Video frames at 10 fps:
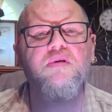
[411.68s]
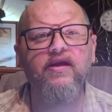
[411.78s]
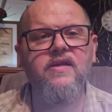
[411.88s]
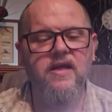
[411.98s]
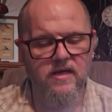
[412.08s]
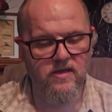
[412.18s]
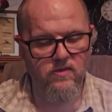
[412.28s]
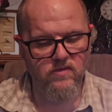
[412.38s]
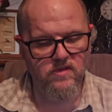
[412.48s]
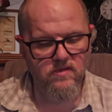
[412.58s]
I take it
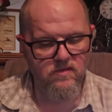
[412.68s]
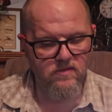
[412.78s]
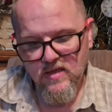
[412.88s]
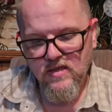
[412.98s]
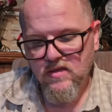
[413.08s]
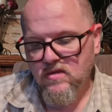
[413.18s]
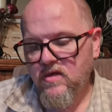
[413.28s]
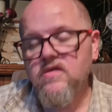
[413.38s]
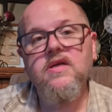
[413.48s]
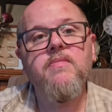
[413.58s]
out. So
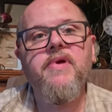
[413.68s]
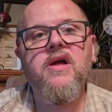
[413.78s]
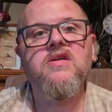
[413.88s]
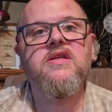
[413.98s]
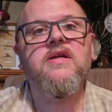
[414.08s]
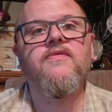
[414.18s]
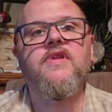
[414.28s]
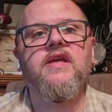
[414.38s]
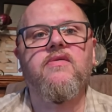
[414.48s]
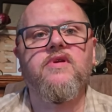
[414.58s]
here's a comparison of
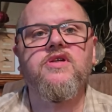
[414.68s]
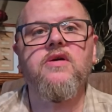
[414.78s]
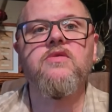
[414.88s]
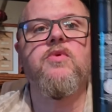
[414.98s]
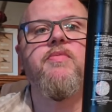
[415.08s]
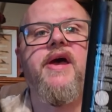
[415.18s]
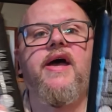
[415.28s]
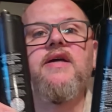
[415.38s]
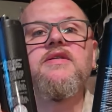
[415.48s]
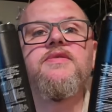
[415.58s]
the rechargeable
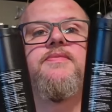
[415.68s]
packs.